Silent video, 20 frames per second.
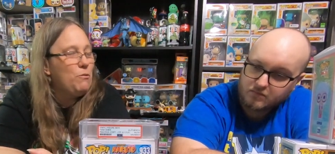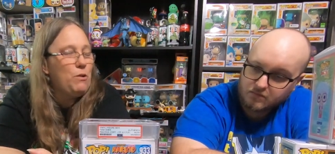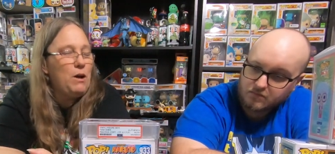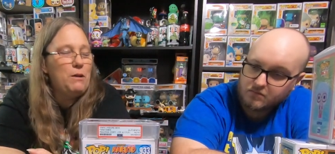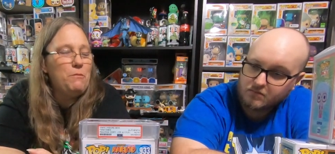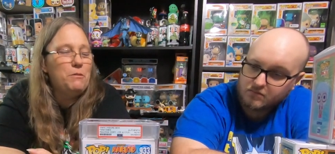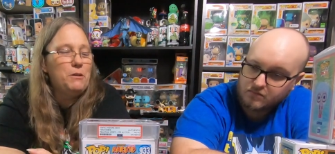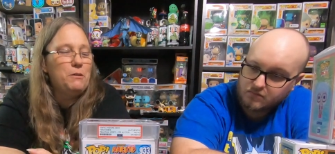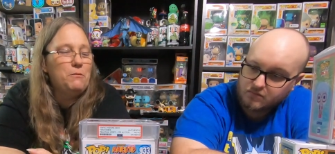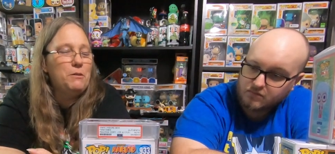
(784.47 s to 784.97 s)

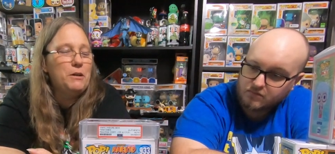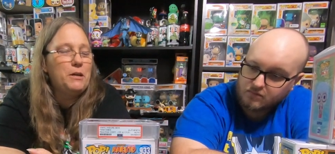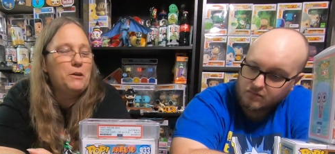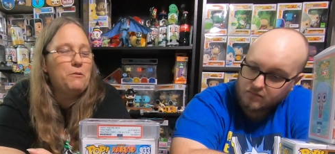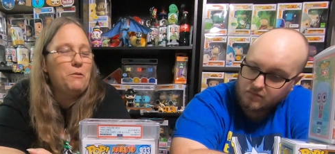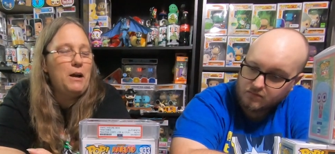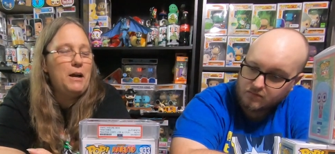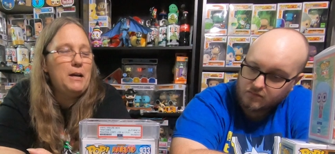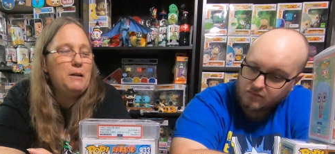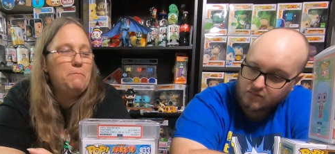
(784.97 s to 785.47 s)
Speaker 1: Why wouldn't we
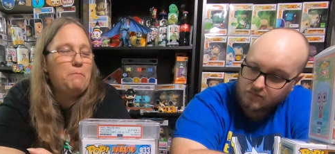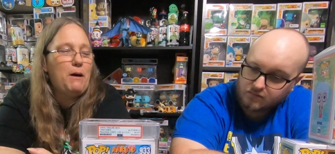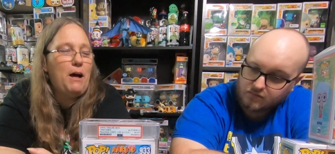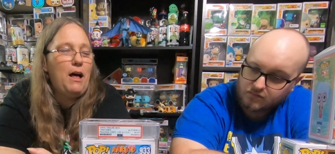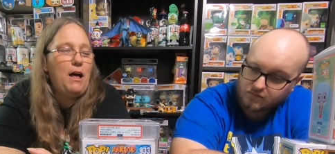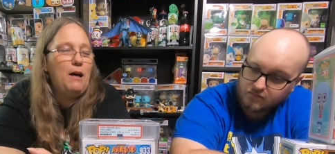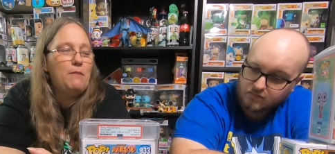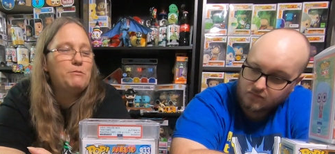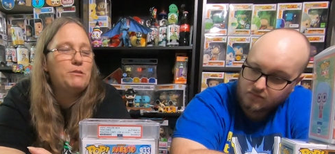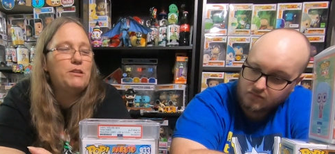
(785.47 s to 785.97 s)
grade
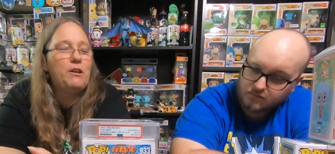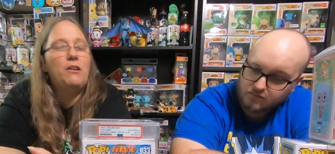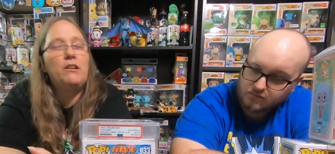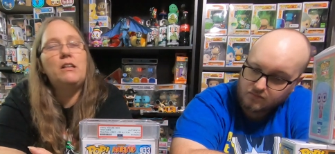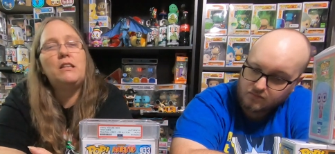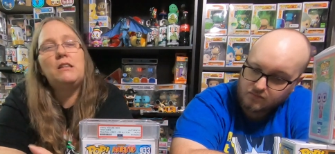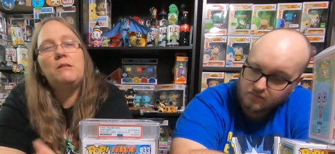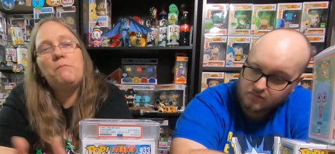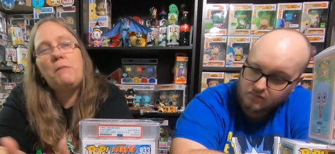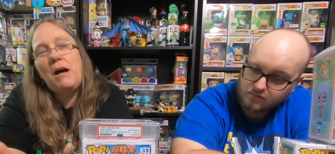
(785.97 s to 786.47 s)
pops?
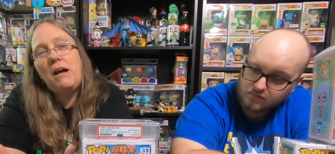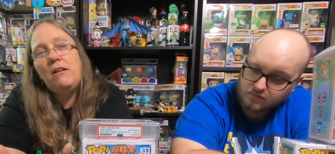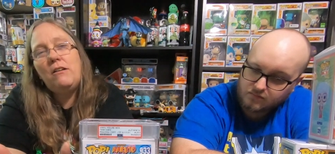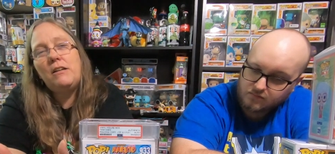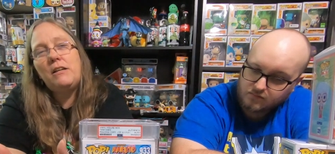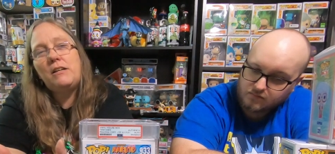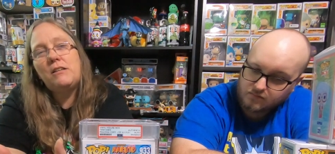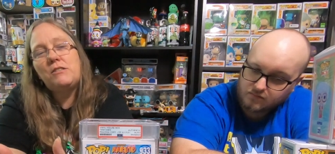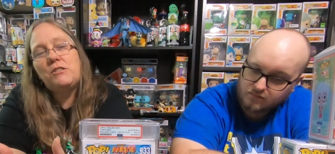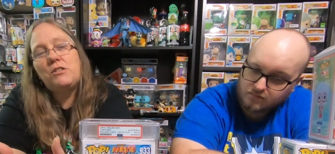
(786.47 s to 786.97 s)
My
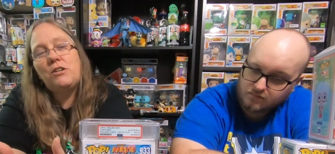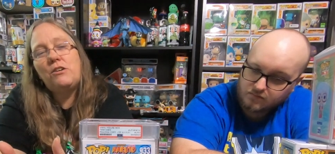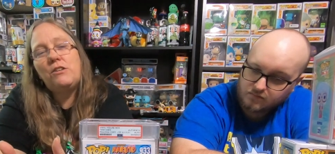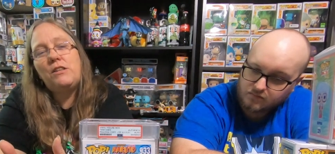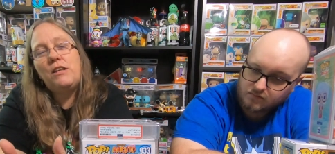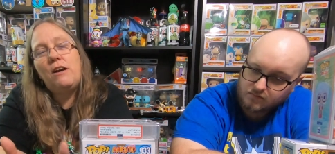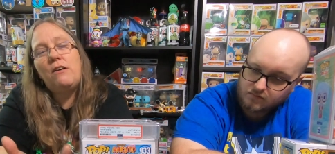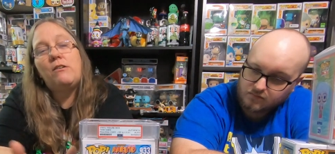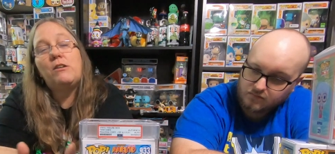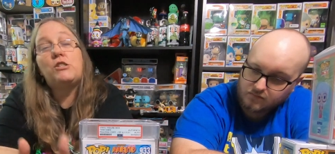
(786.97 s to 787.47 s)
only concern
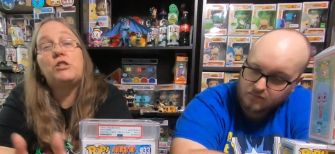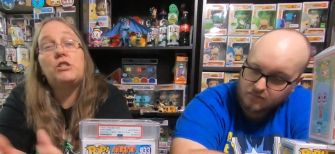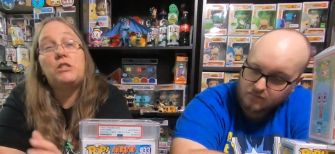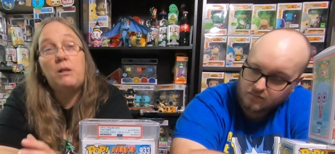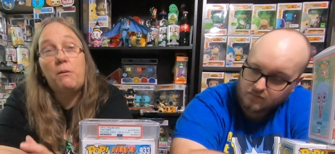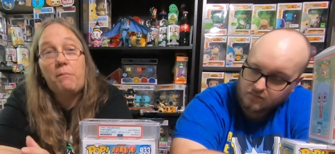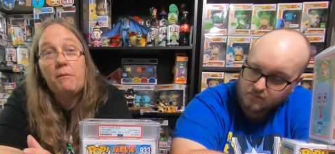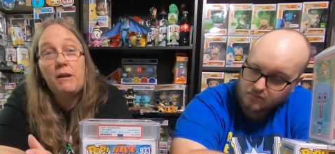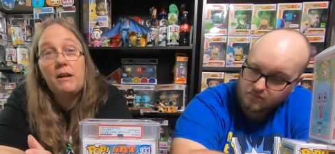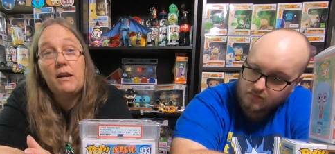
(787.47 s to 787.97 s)
there is
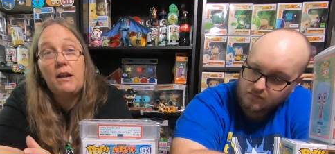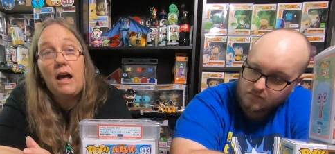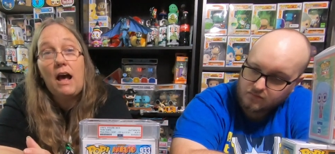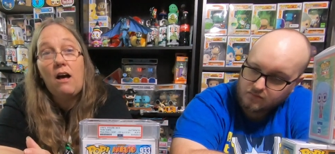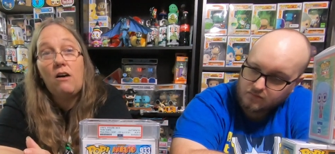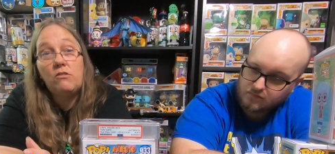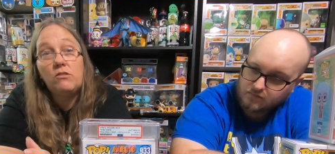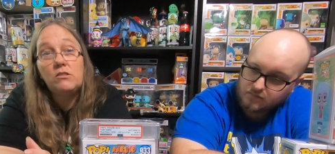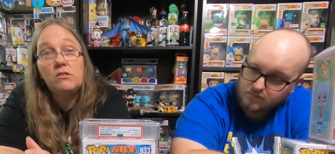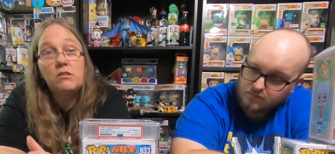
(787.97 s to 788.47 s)
shipping it
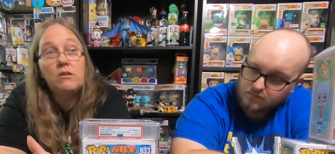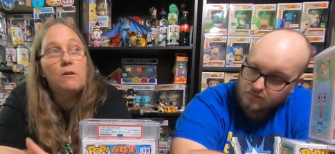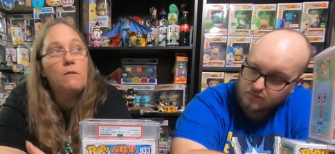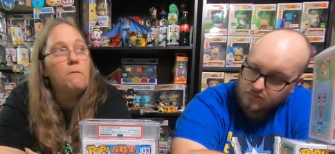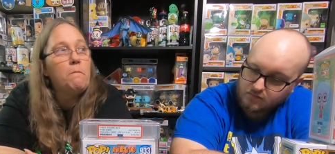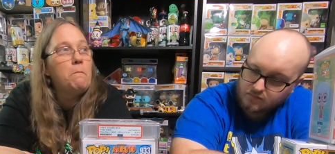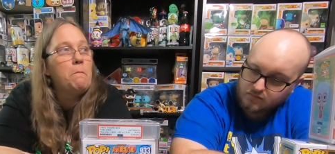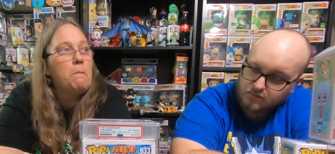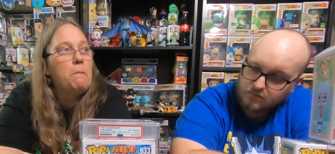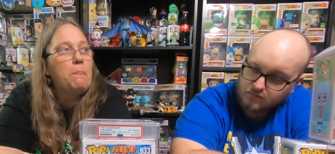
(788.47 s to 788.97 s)
out
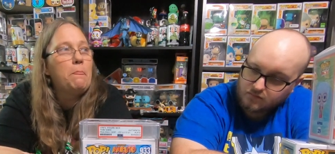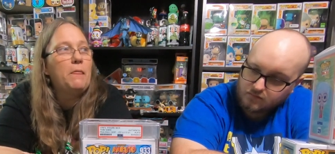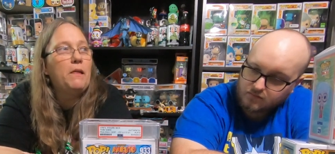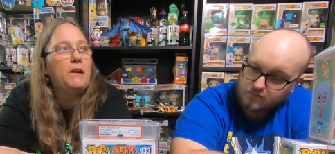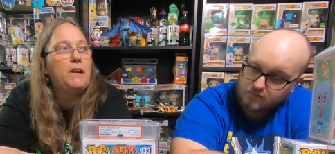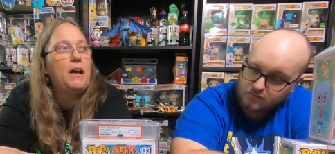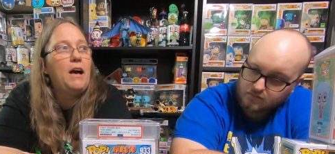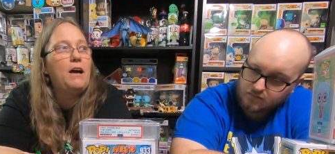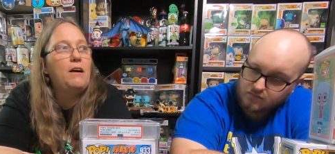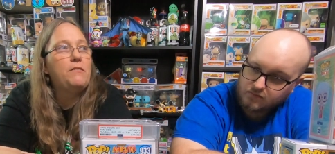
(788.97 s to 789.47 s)

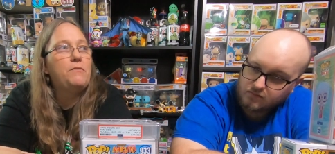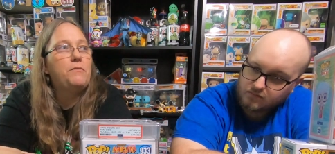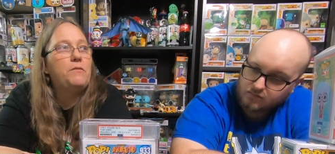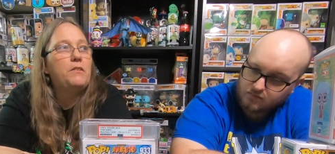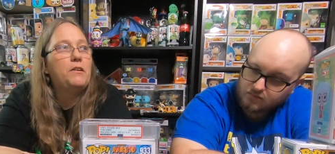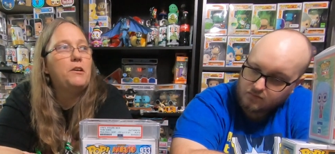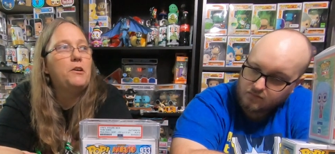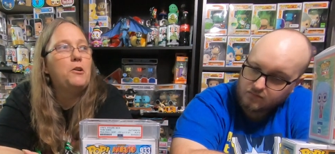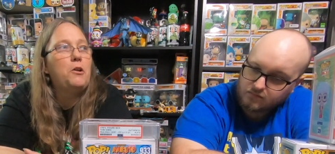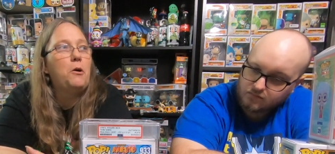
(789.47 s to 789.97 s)
and have,
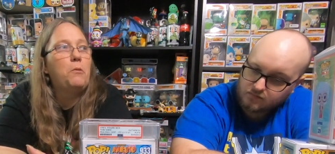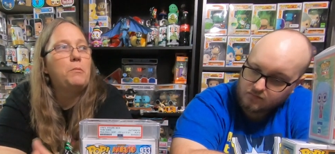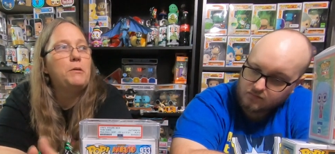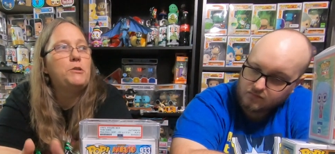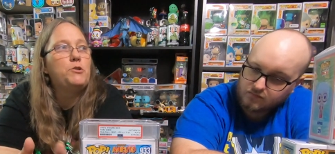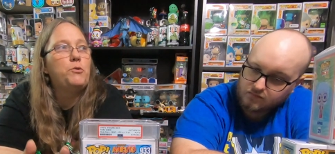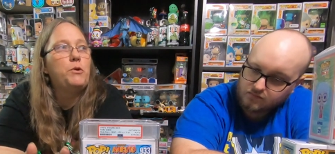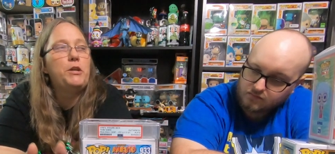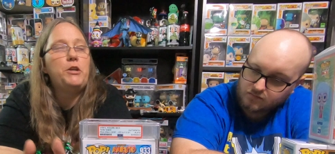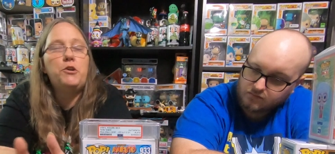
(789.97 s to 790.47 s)
you know,
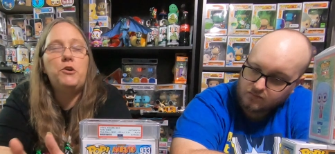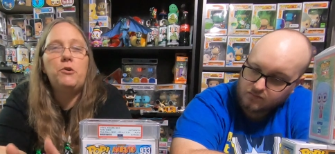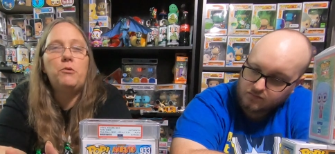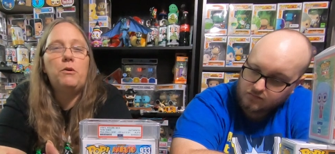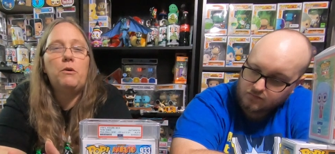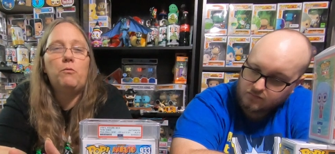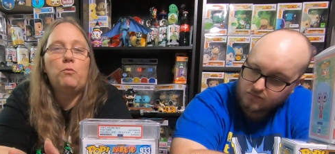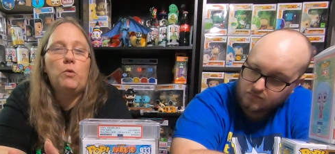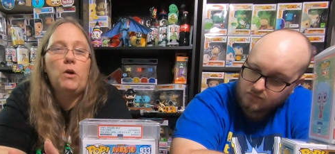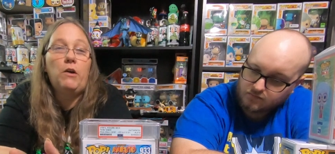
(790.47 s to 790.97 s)
between you
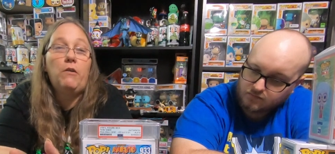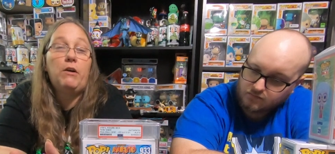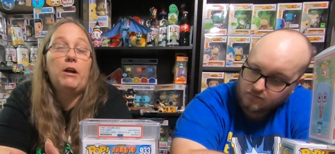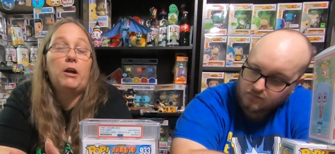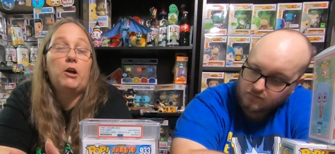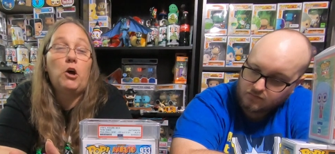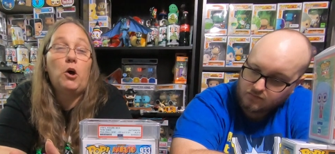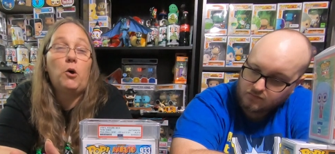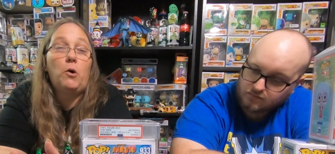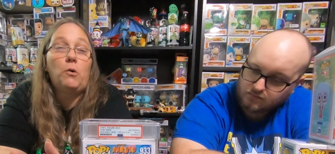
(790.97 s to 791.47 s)
and where
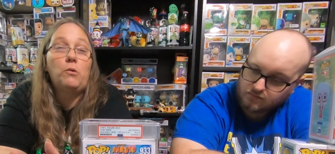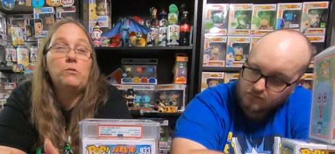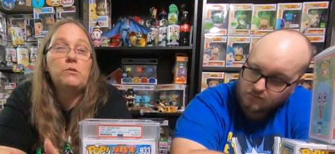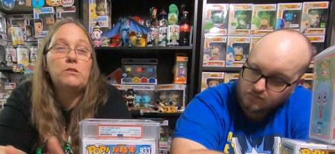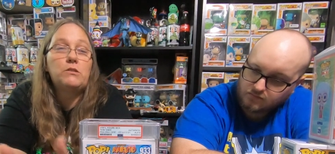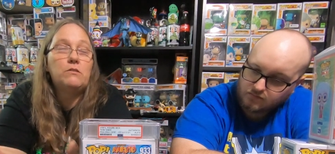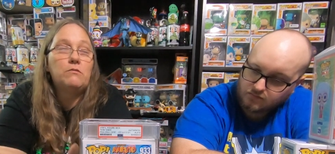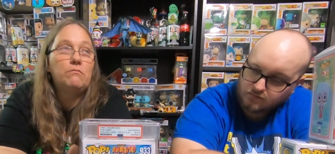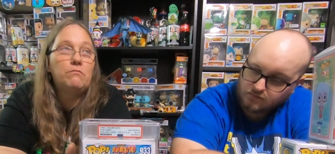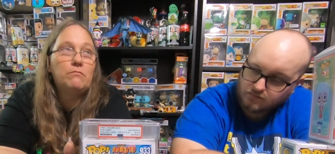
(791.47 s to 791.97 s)
it
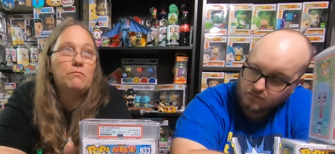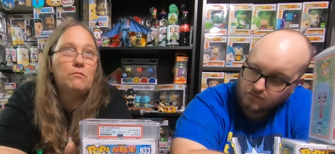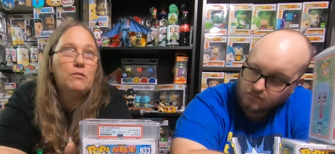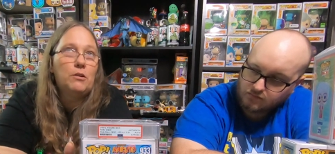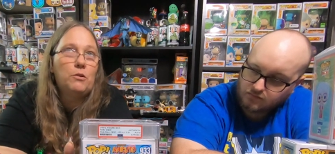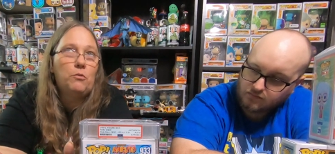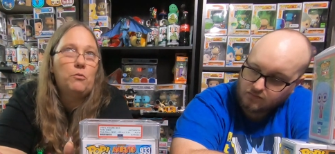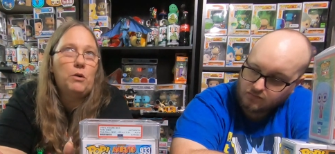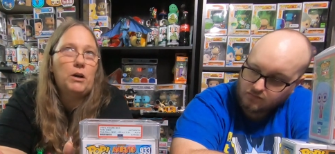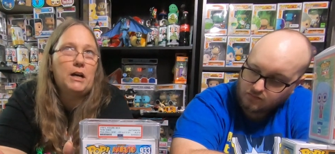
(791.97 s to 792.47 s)
goes,
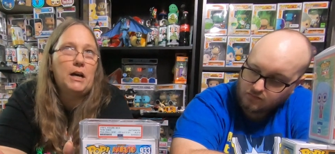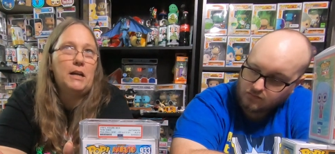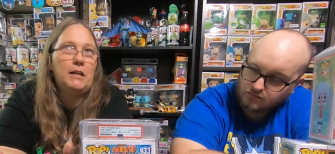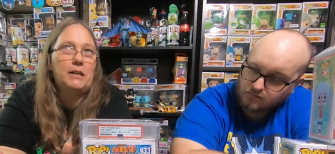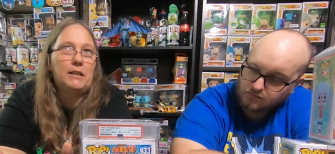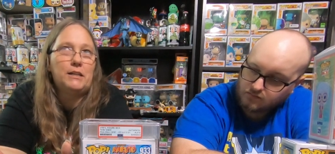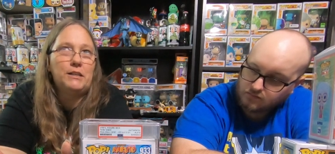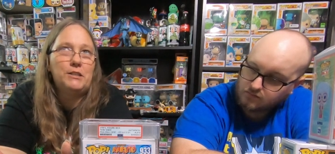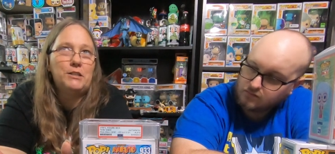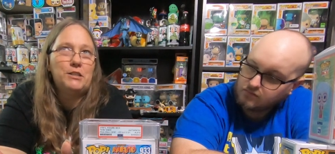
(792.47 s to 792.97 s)
what kind of